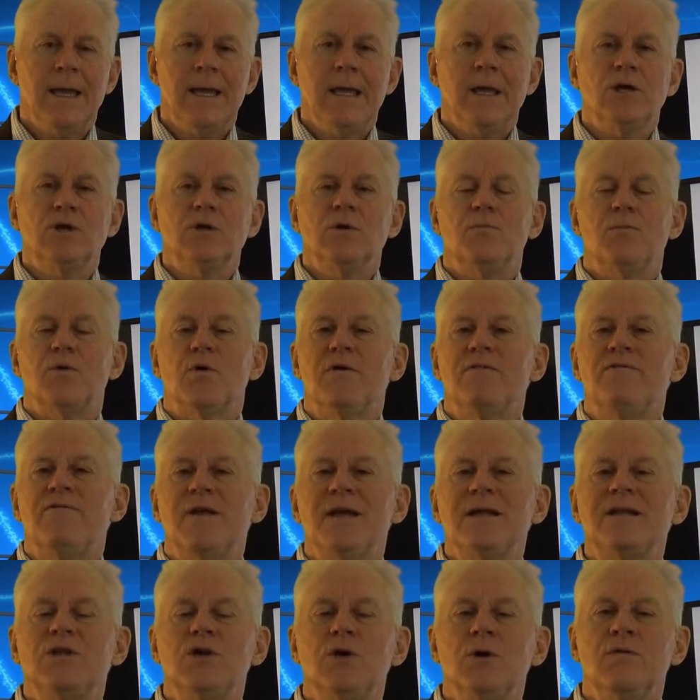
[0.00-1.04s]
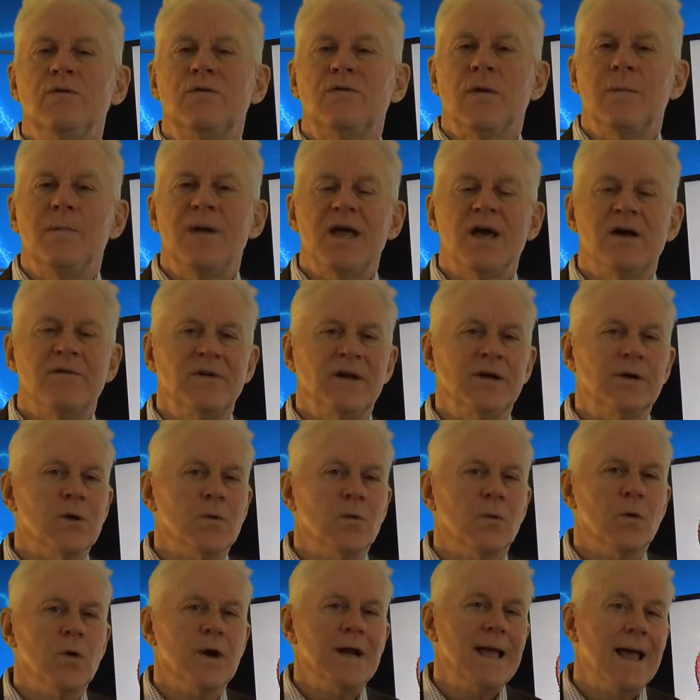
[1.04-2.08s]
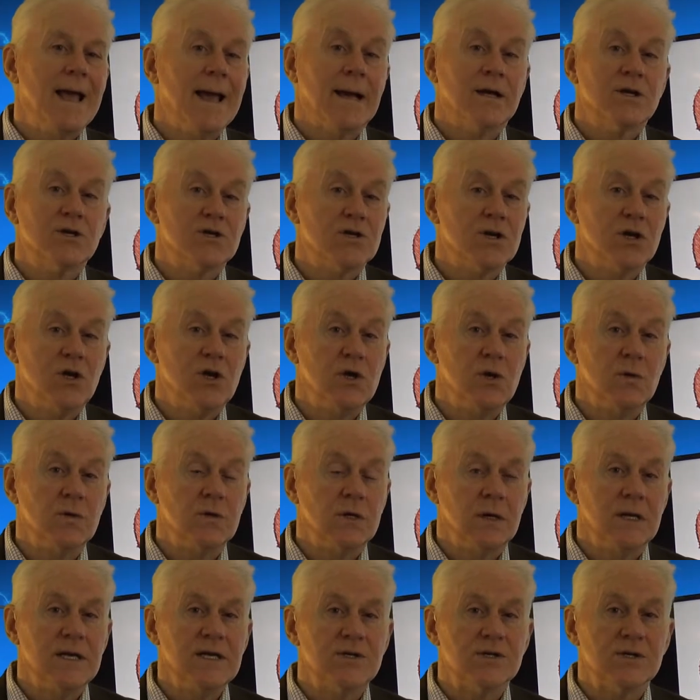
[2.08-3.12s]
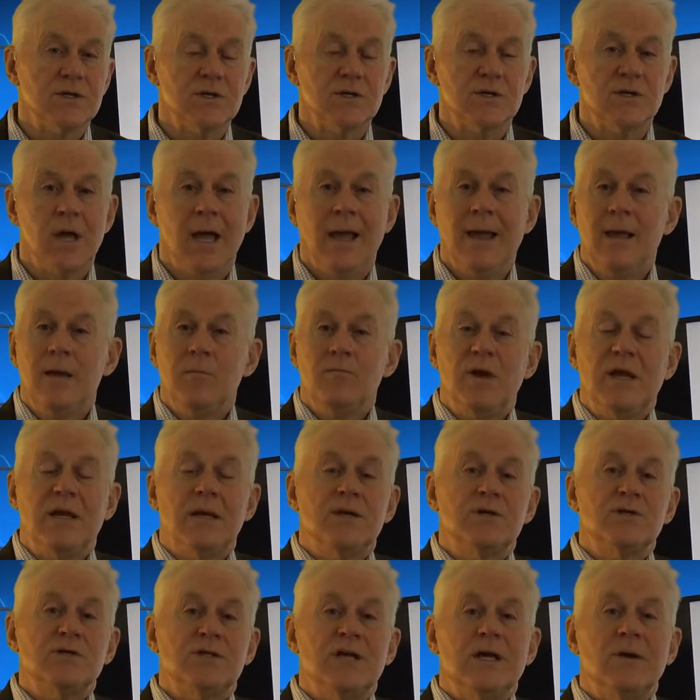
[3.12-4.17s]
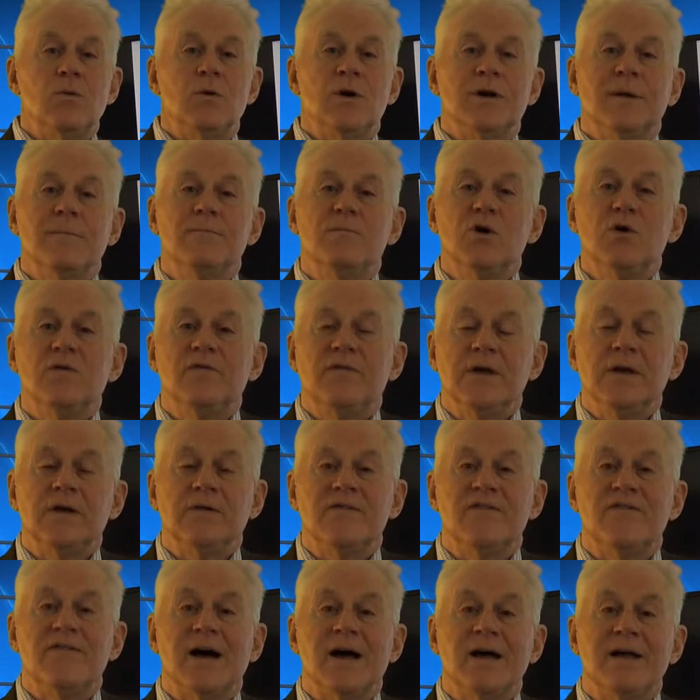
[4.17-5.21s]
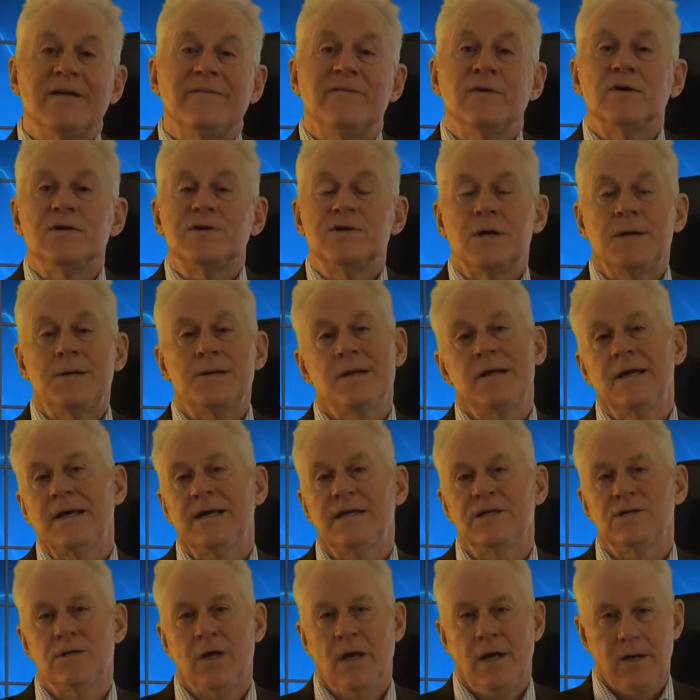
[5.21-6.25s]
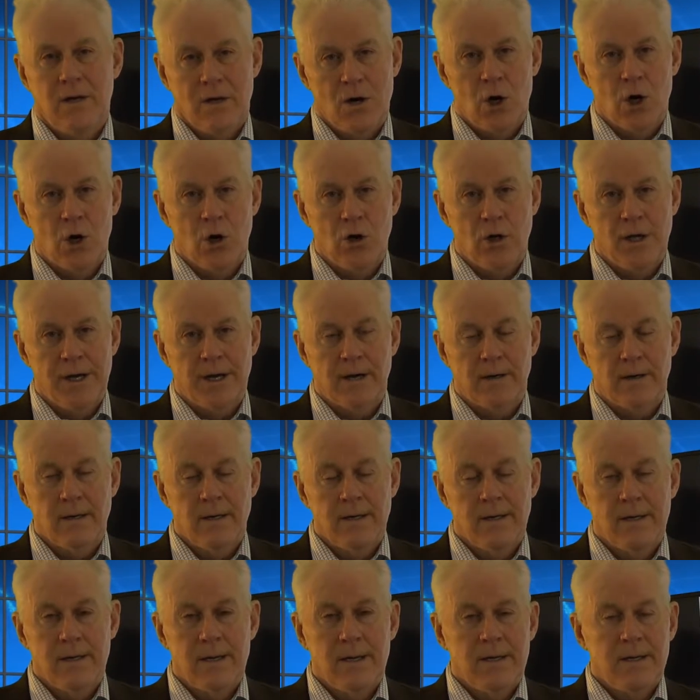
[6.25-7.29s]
It'll prevent you from having to re execute leases because they want to move in five or 10 days earlier.